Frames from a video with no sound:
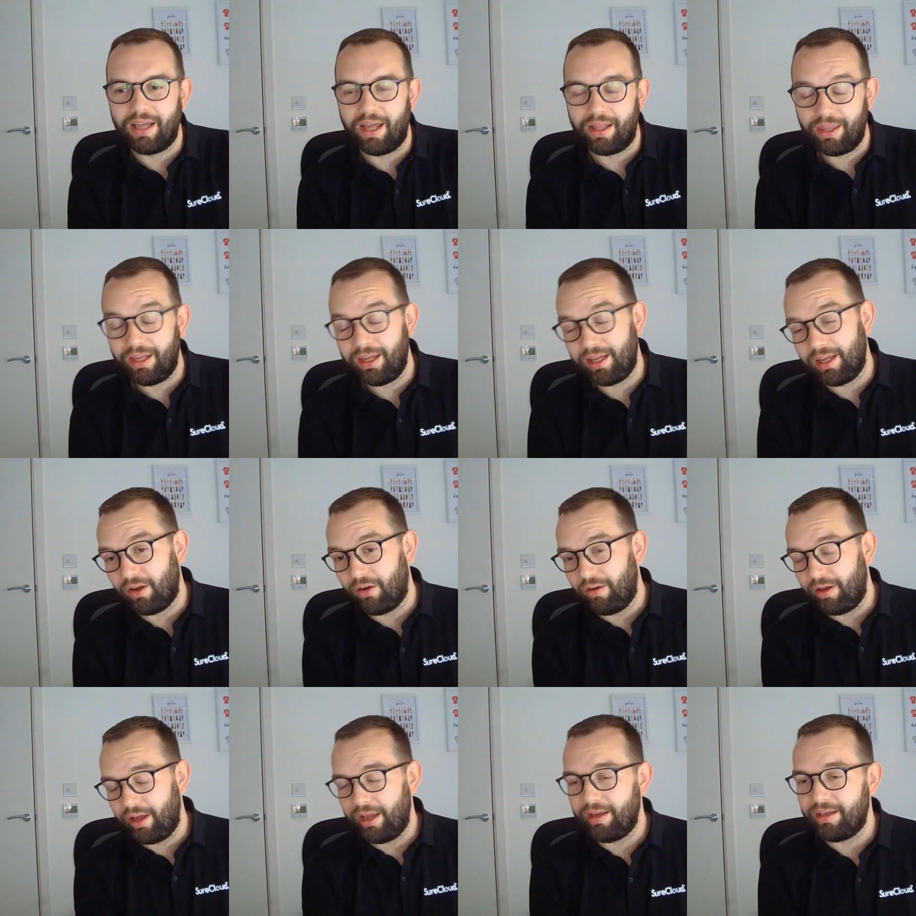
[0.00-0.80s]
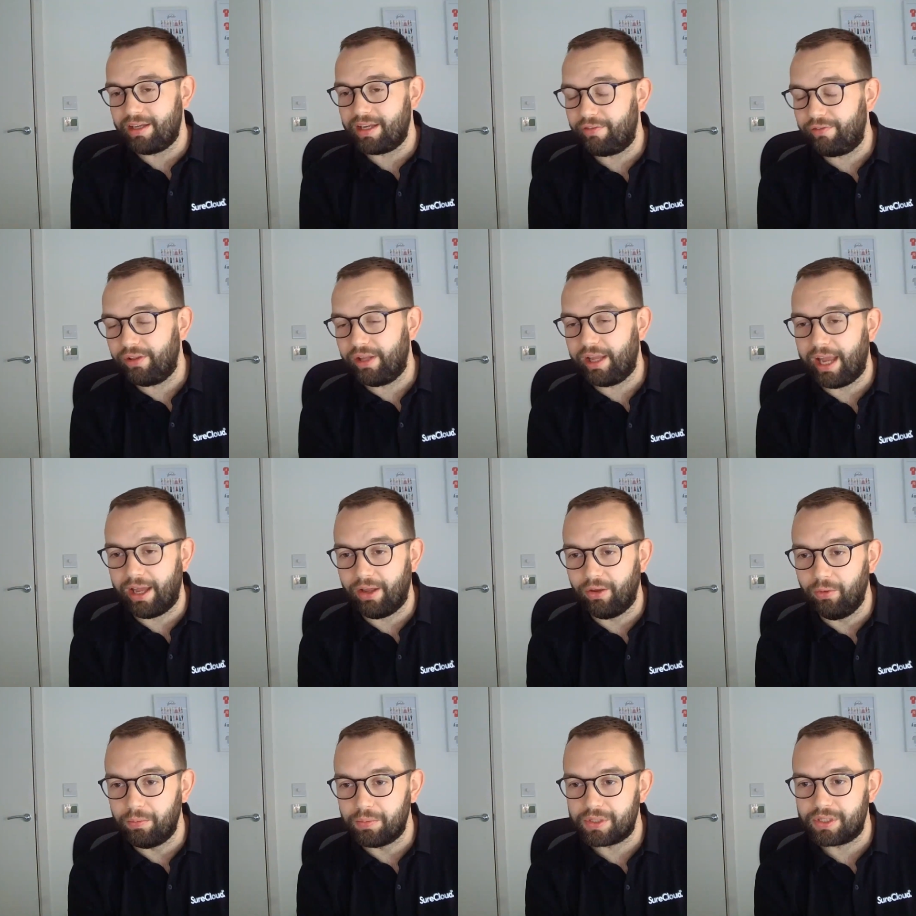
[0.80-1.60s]
I think it definitely
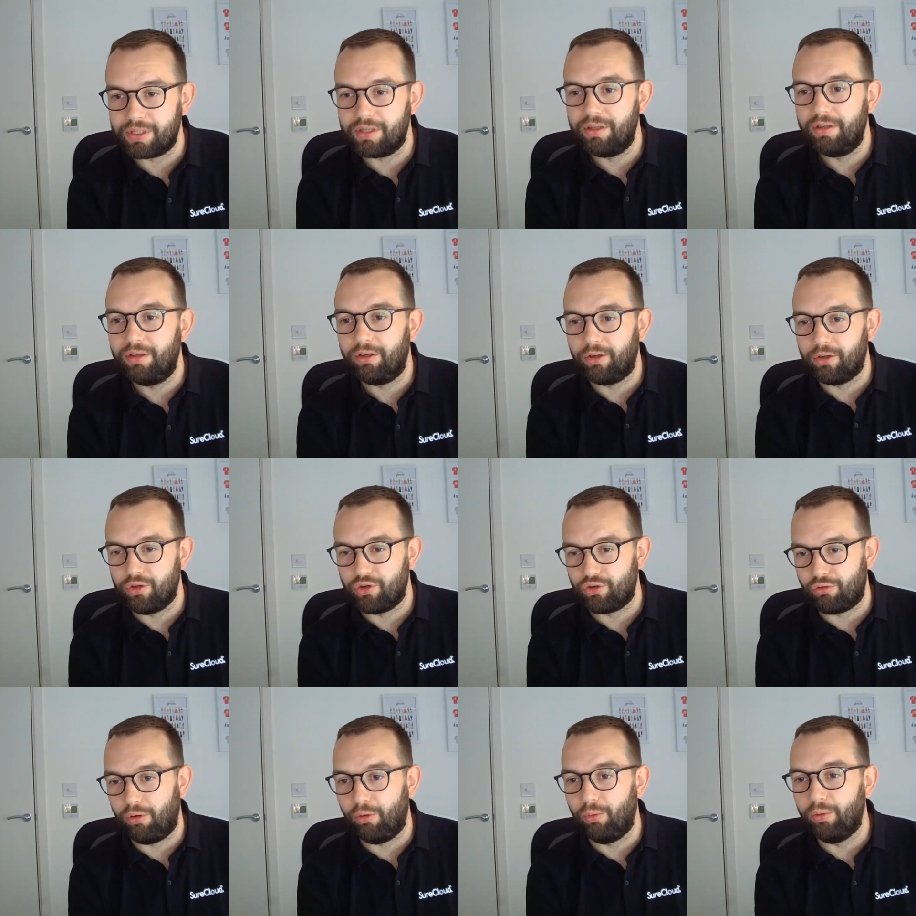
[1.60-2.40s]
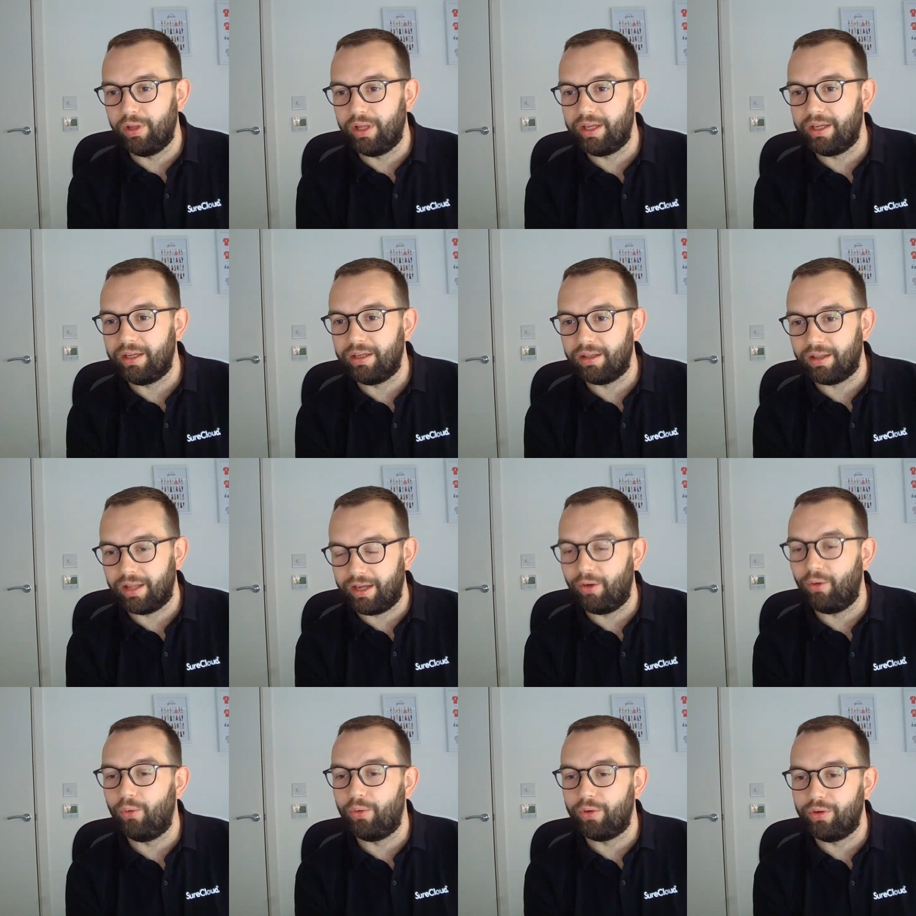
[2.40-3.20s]
helps controlling
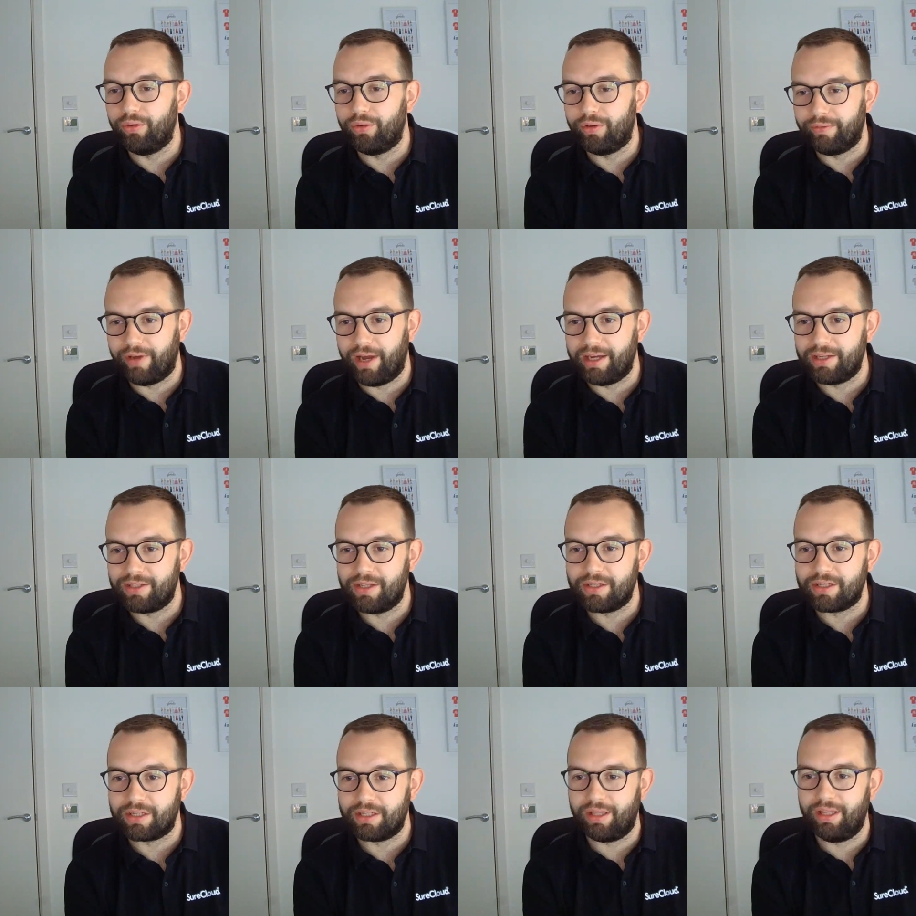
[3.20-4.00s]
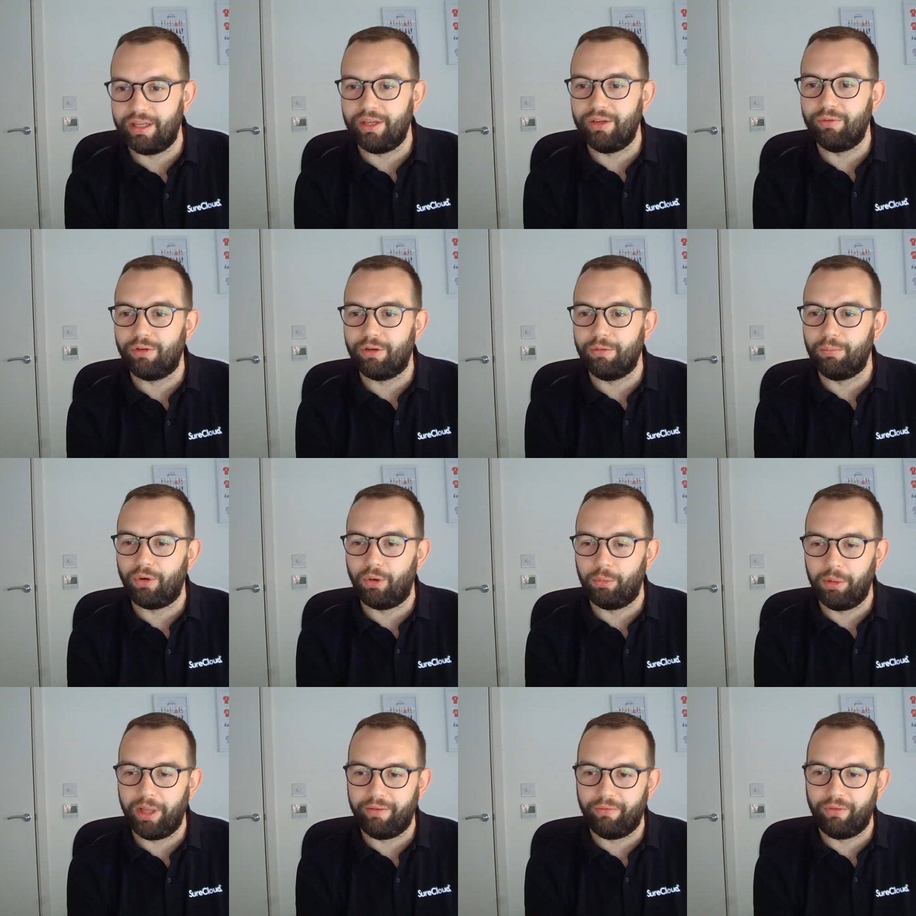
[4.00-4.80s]
like all your devices because I think you can
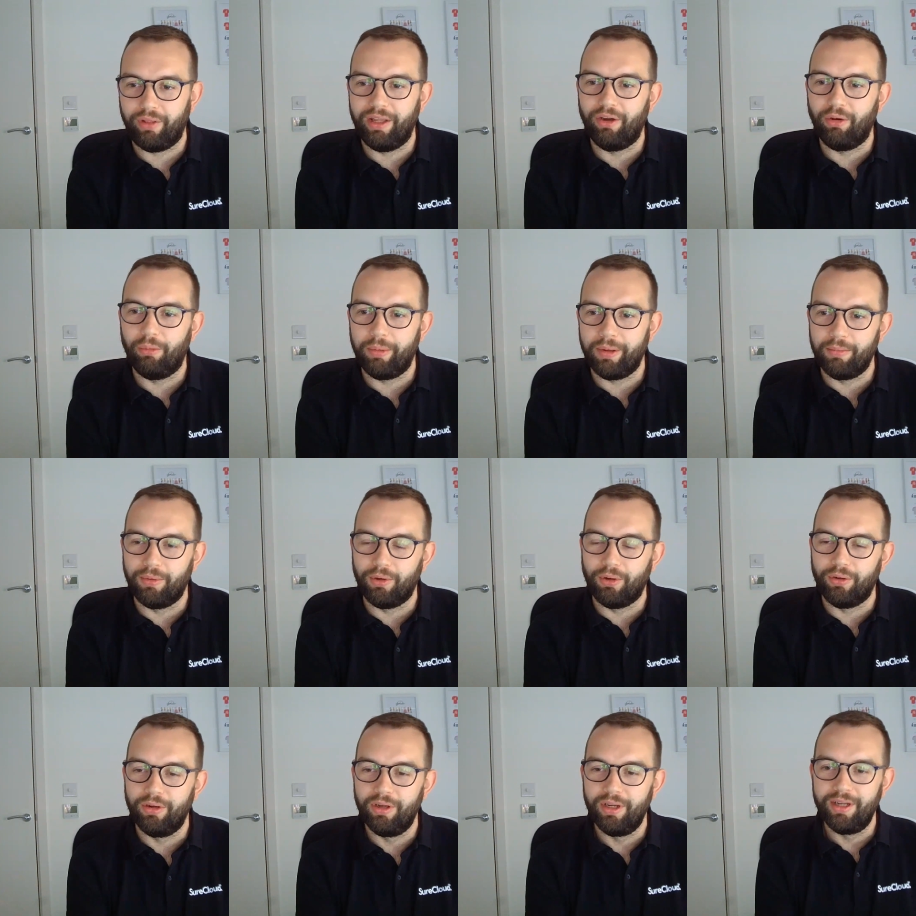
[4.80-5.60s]
probably have a little bit more